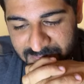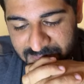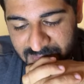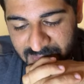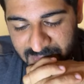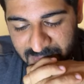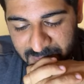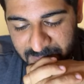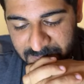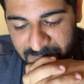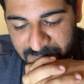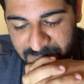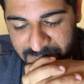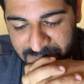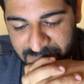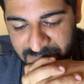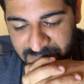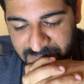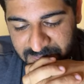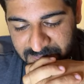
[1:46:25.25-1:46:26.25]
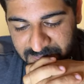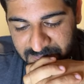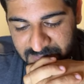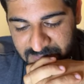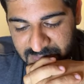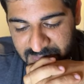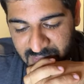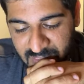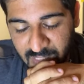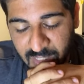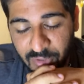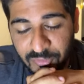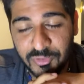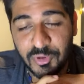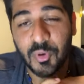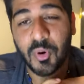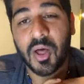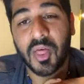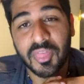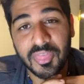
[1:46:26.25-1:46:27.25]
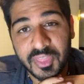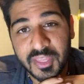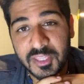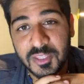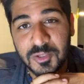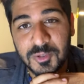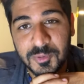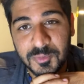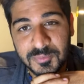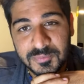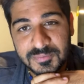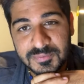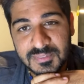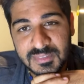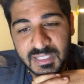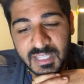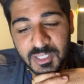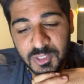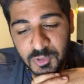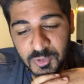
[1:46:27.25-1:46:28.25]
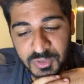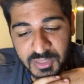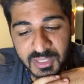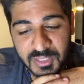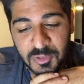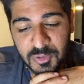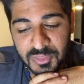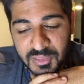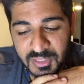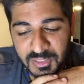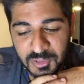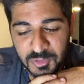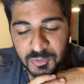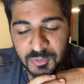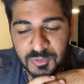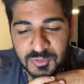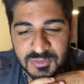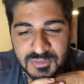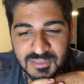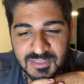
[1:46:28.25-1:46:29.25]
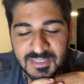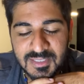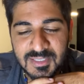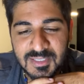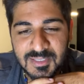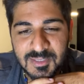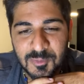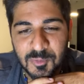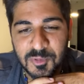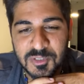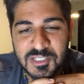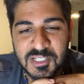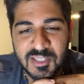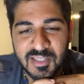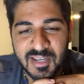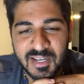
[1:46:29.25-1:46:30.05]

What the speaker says: I love you all. Thank you. Thank you. Thank you. Thank you. We'll see you the